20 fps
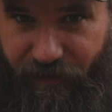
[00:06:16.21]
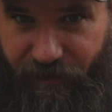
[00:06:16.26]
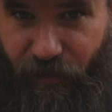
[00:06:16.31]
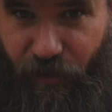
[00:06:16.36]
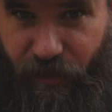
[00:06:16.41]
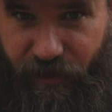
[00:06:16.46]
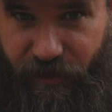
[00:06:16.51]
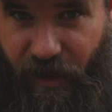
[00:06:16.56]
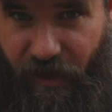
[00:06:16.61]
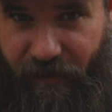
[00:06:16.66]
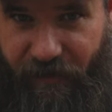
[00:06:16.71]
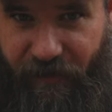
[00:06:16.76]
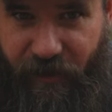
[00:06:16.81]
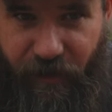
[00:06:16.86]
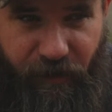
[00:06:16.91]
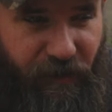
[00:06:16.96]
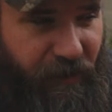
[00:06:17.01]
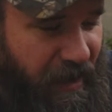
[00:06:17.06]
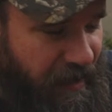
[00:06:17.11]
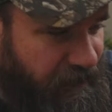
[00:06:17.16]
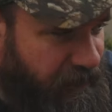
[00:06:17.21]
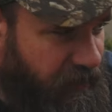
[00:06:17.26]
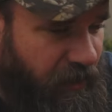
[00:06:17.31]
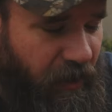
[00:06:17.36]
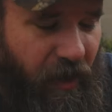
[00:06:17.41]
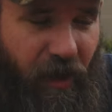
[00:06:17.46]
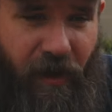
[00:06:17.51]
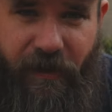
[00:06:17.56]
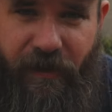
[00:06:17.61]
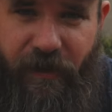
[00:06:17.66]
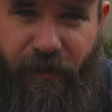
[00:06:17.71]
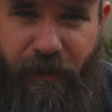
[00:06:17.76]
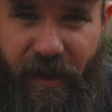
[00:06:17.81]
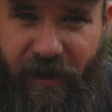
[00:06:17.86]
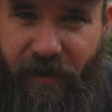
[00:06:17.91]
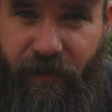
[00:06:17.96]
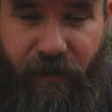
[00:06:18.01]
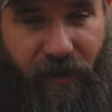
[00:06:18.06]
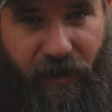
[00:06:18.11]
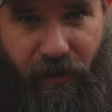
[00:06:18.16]
of course, obviously we have our garden
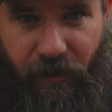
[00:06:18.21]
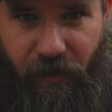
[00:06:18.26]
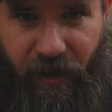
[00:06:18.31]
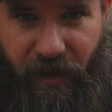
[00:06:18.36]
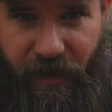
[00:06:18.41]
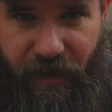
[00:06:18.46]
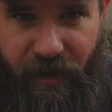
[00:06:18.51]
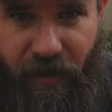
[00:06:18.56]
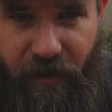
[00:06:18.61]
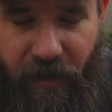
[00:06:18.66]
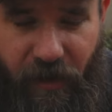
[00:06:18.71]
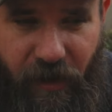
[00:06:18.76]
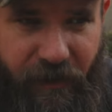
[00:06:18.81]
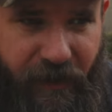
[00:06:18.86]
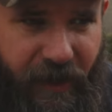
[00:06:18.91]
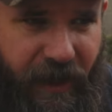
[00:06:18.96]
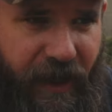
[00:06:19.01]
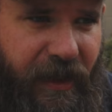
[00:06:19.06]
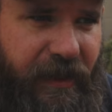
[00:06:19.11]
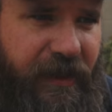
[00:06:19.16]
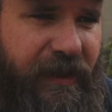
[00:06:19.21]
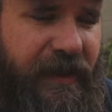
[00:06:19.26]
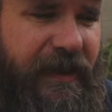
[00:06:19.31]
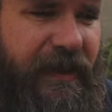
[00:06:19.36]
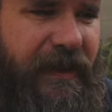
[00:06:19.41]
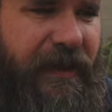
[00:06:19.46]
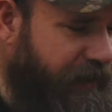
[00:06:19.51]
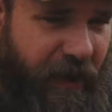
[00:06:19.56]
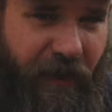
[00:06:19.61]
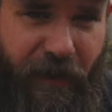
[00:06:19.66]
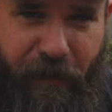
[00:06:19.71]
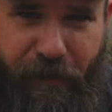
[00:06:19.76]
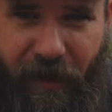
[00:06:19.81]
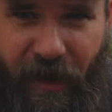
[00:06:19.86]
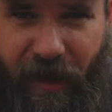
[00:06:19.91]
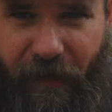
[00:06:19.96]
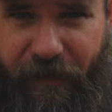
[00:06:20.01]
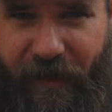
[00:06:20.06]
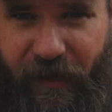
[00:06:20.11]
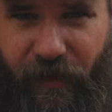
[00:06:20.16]
space and we don't want to kill all that. The other
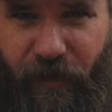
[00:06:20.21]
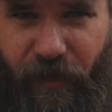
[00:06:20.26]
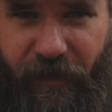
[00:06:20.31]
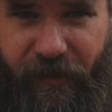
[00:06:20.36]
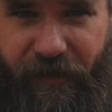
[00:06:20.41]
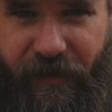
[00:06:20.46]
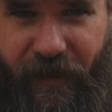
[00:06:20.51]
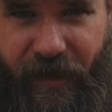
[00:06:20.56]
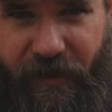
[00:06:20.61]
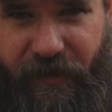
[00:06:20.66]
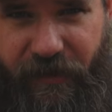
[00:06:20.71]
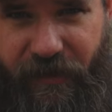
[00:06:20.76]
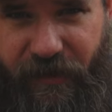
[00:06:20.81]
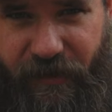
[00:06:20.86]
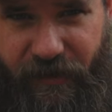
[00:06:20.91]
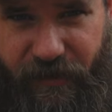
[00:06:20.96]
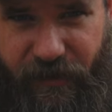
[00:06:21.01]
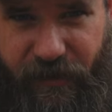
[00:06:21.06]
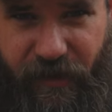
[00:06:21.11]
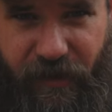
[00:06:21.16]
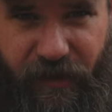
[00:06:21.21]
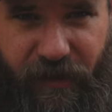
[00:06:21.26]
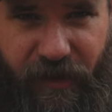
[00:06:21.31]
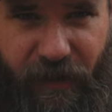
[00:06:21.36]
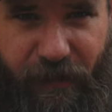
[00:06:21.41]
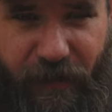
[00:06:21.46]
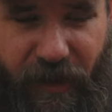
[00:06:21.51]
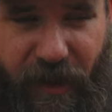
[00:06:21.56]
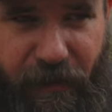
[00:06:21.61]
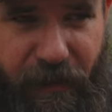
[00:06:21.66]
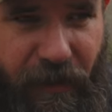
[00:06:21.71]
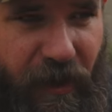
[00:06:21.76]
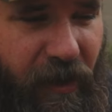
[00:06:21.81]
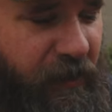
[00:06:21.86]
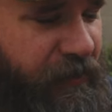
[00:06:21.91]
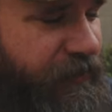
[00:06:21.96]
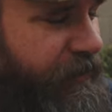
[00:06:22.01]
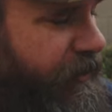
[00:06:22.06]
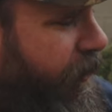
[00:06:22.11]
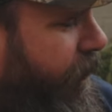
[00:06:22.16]
problem, of course, that could come up
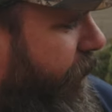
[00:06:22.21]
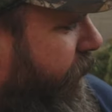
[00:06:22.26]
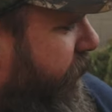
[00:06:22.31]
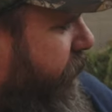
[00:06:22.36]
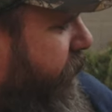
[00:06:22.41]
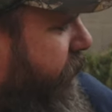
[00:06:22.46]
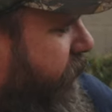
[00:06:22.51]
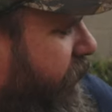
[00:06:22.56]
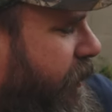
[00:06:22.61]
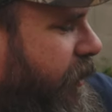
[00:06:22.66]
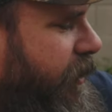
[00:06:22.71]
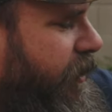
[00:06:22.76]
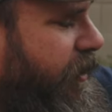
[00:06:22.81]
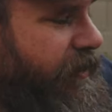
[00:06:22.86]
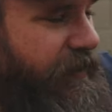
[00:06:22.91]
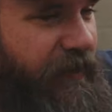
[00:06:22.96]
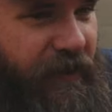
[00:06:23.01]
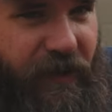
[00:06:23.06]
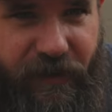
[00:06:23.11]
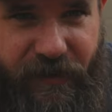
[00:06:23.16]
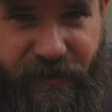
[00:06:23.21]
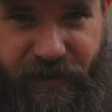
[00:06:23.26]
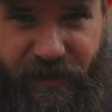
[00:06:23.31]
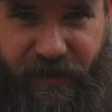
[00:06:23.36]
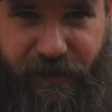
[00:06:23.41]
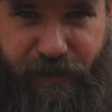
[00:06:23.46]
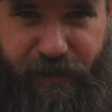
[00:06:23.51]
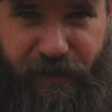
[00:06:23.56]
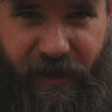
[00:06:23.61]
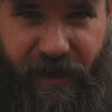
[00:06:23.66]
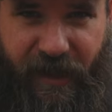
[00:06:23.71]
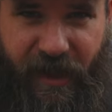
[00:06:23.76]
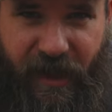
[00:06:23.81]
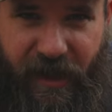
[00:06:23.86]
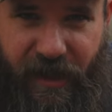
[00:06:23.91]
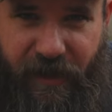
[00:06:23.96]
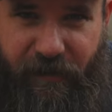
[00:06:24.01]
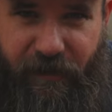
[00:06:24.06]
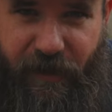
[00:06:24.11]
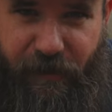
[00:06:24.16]
also is this just
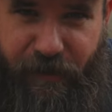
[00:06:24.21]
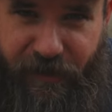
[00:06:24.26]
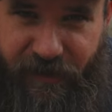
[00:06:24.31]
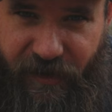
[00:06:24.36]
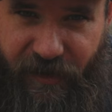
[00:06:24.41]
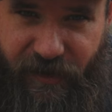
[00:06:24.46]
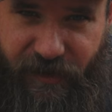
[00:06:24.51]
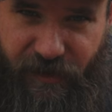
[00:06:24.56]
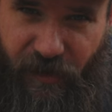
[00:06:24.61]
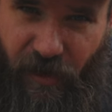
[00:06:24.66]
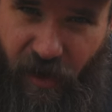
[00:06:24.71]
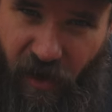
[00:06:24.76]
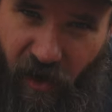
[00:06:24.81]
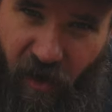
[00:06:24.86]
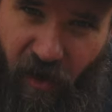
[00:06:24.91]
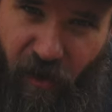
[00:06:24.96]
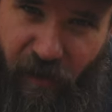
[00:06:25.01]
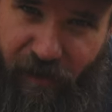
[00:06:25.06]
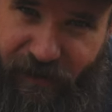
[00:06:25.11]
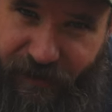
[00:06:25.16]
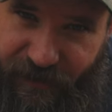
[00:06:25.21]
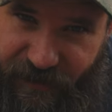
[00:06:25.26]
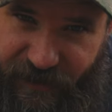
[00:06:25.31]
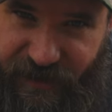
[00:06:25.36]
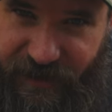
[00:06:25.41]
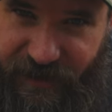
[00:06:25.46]
became a potential home for